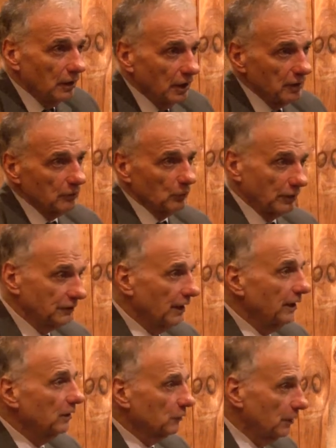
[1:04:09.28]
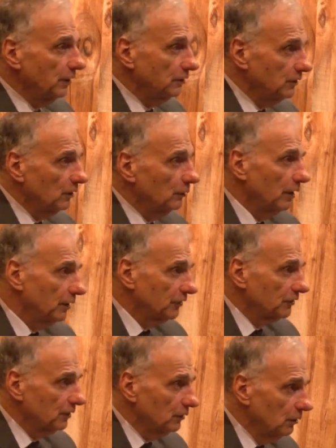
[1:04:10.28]
And what they agreed to
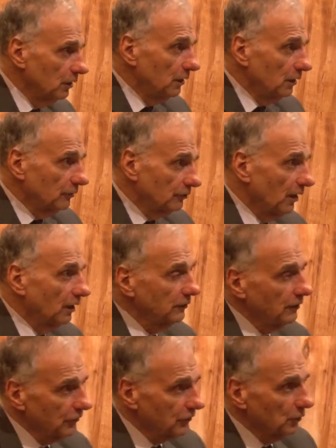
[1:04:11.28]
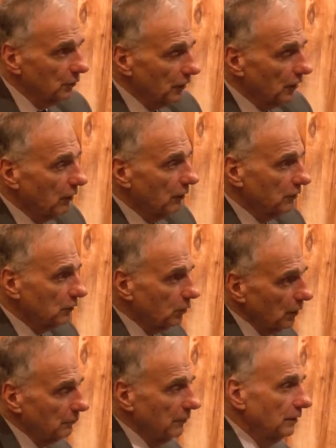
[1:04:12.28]
is to fund the studio and
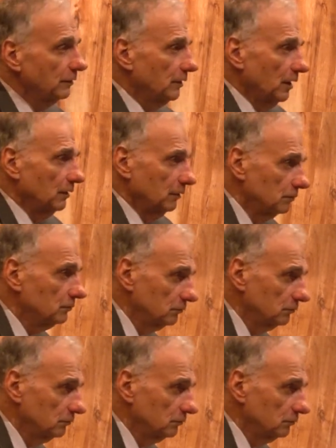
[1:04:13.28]
equipment and,